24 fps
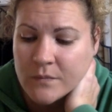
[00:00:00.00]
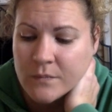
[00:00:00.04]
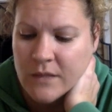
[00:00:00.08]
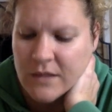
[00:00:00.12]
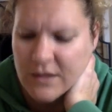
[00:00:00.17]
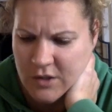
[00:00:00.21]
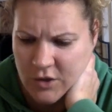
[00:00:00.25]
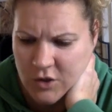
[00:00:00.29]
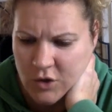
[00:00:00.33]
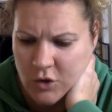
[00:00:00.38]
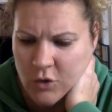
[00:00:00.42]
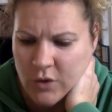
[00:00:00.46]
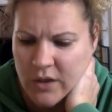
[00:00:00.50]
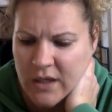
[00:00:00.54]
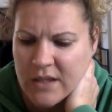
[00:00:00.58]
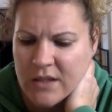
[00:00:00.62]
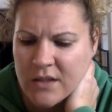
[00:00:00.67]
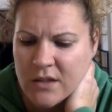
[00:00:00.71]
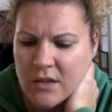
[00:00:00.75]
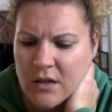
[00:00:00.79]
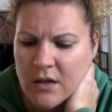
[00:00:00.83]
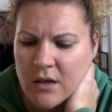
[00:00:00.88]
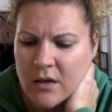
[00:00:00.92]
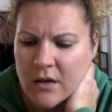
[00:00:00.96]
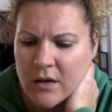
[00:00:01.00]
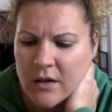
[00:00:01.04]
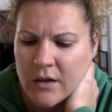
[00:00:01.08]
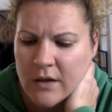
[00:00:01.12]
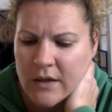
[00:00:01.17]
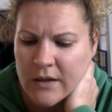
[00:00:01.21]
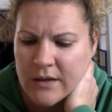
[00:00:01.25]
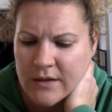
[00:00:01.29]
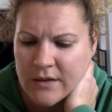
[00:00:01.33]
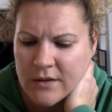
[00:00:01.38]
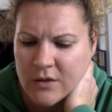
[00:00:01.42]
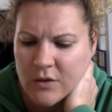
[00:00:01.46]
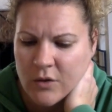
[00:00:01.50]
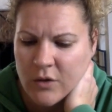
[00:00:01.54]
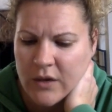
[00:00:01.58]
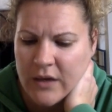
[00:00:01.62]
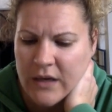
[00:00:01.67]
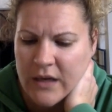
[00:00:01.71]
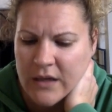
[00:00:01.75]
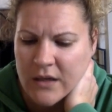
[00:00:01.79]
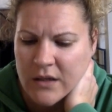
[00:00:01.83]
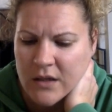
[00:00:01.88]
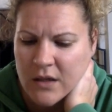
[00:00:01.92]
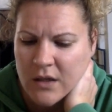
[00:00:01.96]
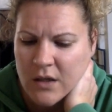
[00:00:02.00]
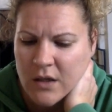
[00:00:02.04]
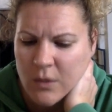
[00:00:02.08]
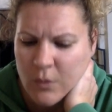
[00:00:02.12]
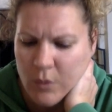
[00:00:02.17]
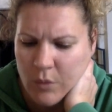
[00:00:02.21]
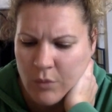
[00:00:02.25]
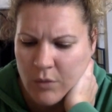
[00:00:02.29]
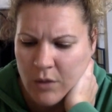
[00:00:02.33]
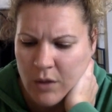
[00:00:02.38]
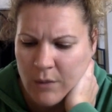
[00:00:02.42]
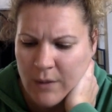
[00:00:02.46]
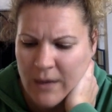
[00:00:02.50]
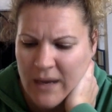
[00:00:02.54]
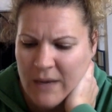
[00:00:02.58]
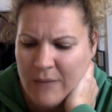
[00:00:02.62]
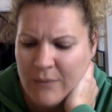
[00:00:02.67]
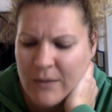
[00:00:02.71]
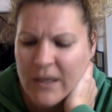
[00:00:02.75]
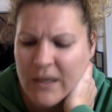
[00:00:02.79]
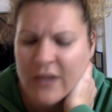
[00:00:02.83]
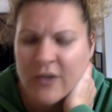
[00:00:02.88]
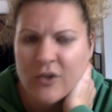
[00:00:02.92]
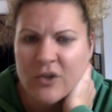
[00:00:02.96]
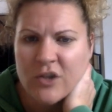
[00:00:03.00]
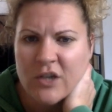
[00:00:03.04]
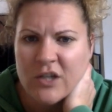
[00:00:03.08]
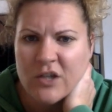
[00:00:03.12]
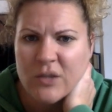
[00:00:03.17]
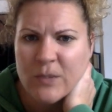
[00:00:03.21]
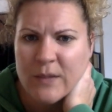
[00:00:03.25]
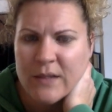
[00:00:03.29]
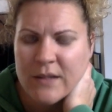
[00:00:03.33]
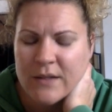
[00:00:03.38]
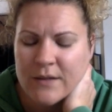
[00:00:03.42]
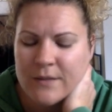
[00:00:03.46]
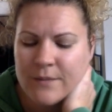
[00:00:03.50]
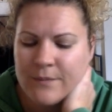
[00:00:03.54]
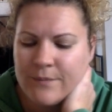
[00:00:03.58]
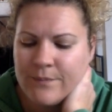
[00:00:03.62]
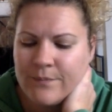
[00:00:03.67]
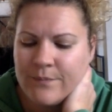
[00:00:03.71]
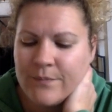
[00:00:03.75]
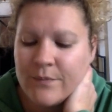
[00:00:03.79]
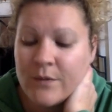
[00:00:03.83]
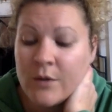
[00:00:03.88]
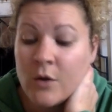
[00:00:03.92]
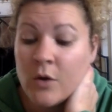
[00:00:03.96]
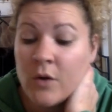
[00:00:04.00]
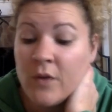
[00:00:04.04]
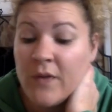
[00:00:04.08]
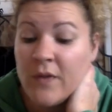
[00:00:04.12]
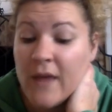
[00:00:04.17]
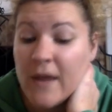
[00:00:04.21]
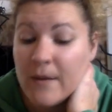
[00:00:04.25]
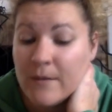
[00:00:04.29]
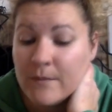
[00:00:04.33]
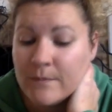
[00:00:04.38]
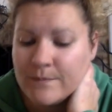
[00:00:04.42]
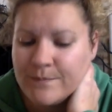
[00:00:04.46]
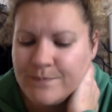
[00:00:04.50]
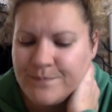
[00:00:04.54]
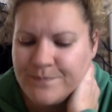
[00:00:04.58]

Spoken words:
It is agreed, sir. It is agreed. We will abide by your judgment. Good then.